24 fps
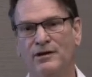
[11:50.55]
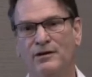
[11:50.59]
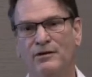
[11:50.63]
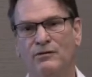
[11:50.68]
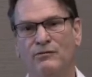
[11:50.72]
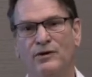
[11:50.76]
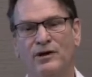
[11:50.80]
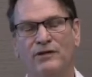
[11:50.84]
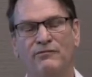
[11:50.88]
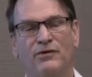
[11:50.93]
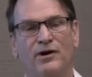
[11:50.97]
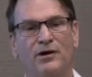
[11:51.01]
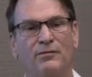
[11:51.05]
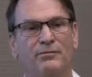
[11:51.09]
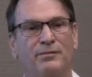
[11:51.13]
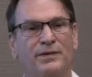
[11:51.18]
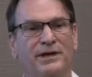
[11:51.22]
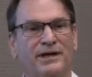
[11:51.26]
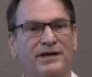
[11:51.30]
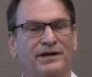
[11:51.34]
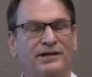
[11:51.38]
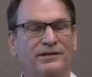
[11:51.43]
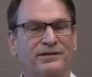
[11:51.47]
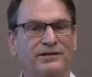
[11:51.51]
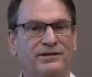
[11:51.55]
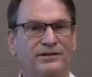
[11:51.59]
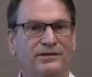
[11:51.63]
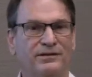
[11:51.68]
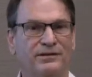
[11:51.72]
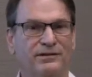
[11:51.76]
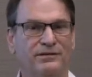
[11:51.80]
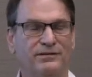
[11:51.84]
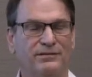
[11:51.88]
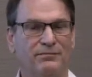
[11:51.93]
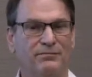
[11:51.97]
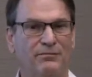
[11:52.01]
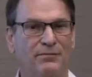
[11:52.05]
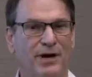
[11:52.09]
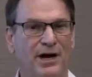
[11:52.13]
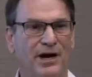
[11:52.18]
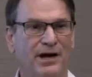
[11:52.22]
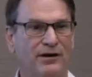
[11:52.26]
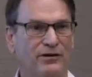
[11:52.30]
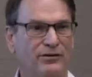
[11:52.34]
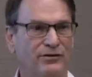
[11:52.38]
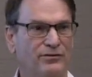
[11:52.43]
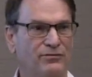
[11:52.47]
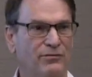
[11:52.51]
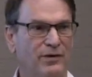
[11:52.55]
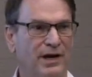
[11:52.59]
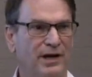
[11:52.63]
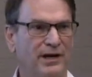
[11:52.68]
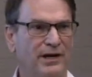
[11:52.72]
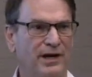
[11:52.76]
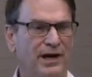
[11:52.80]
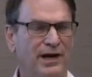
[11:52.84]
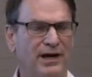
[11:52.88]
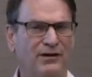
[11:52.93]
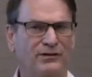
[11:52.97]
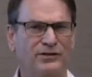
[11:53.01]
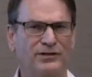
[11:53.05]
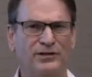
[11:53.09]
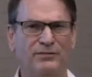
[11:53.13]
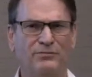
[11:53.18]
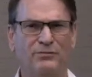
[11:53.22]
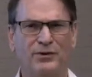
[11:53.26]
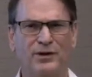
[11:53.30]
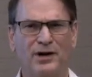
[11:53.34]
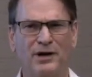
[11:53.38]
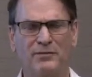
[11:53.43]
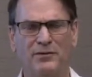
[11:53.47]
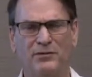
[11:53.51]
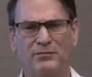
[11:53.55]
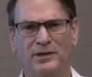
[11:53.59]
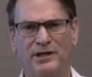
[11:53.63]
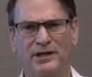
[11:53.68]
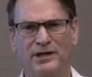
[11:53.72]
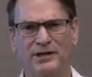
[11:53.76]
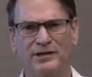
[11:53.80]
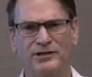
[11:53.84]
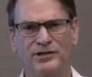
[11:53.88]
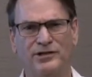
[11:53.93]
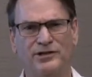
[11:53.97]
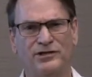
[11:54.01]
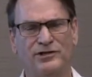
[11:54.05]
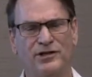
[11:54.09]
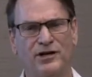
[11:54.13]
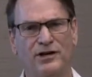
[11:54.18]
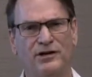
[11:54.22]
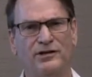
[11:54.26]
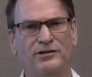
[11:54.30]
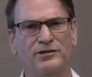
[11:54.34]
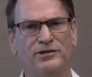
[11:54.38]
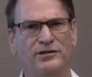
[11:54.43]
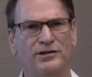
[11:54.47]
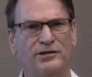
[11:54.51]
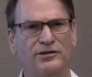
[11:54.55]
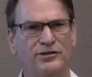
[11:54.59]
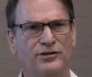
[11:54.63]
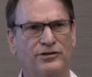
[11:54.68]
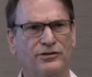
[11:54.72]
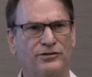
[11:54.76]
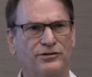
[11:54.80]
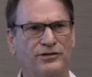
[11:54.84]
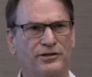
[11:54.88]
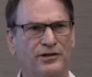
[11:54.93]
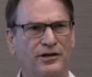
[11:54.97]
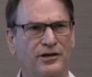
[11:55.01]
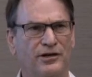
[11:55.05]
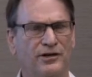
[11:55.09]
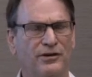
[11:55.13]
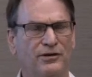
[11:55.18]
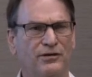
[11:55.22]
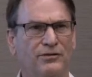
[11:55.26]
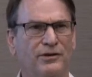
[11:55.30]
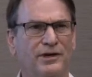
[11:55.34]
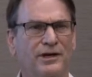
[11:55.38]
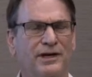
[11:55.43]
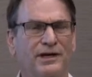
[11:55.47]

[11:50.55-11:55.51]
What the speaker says: One of our biggest buyers right now, she started 6 years ago.